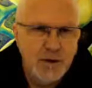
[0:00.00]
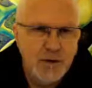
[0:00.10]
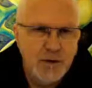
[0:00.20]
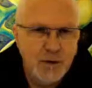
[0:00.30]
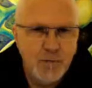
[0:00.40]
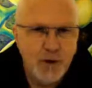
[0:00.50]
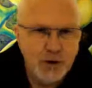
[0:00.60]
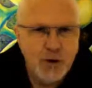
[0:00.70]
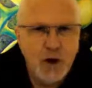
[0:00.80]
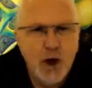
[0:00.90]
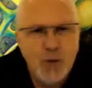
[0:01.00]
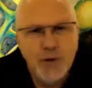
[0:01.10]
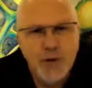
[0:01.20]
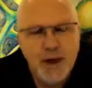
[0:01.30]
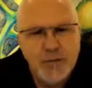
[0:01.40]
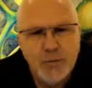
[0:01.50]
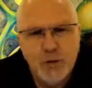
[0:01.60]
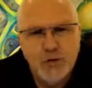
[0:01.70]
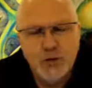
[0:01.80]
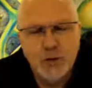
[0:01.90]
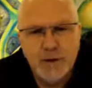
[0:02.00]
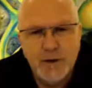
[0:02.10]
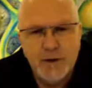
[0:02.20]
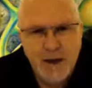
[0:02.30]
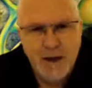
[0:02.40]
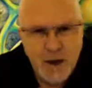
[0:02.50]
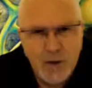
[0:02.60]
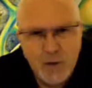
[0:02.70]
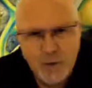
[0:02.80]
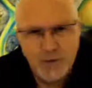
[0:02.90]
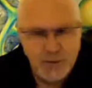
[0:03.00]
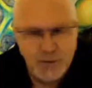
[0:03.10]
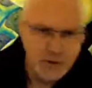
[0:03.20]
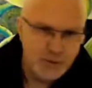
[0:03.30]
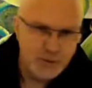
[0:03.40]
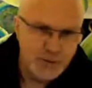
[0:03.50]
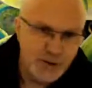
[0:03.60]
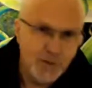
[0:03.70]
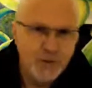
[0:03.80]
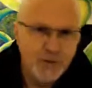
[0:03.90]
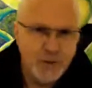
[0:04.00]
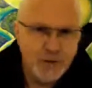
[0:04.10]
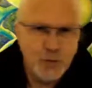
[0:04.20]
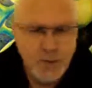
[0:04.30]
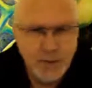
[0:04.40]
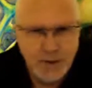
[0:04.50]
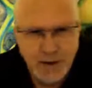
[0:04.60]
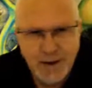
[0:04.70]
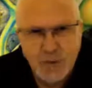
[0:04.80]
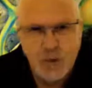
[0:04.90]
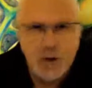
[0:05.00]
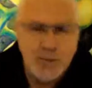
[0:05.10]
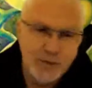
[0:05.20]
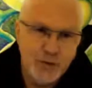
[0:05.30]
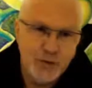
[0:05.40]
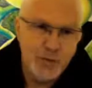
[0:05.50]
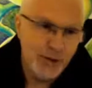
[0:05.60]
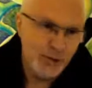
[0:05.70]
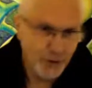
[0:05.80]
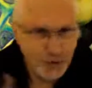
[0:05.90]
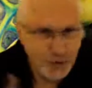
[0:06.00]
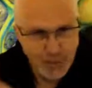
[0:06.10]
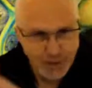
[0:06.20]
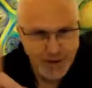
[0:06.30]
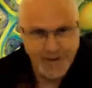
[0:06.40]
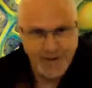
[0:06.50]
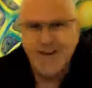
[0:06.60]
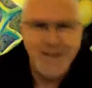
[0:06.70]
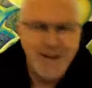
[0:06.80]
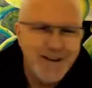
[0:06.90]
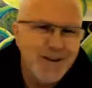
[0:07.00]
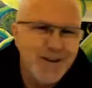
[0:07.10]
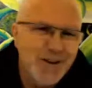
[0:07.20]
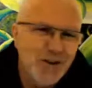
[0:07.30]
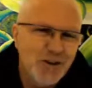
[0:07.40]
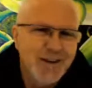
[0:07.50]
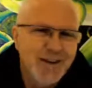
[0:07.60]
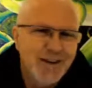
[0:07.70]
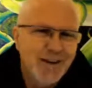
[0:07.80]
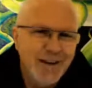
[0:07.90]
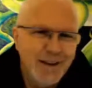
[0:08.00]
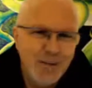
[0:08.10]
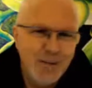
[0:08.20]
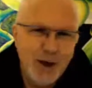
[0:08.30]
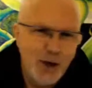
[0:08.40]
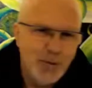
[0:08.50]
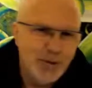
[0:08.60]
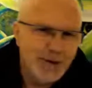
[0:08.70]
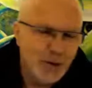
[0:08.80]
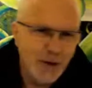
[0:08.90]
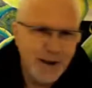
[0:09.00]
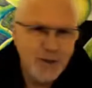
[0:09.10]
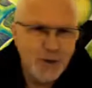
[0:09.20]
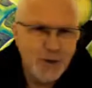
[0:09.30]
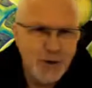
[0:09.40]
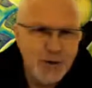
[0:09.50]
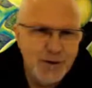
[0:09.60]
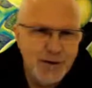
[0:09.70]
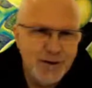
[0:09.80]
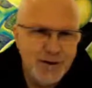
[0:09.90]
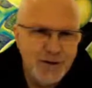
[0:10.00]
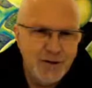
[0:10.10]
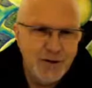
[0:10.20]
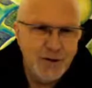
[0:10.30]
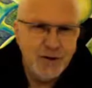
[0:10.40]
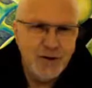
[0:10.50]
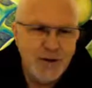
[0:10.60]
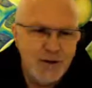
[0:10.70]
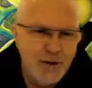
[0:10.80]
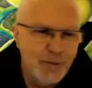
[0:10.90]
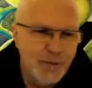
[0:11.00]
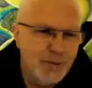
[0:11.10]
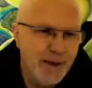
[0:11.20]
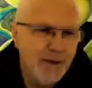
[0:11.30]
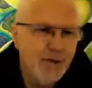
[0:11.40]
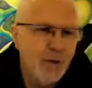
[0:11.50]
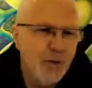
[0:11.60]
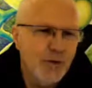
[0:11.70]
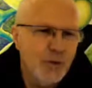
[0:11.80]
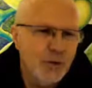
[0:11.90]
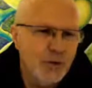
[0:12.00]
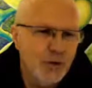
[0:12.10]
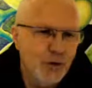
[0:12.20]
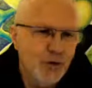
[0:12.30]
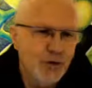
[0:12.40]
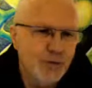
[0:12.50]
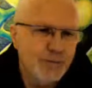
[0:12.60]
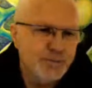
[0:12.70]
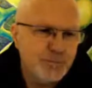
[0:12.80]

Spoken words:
So I do hope that I have moved you in this hour. It was difficult for me. It's my first webinar, one of my first webinar in English. I hope I did all right for you, and that you can take something back with you to use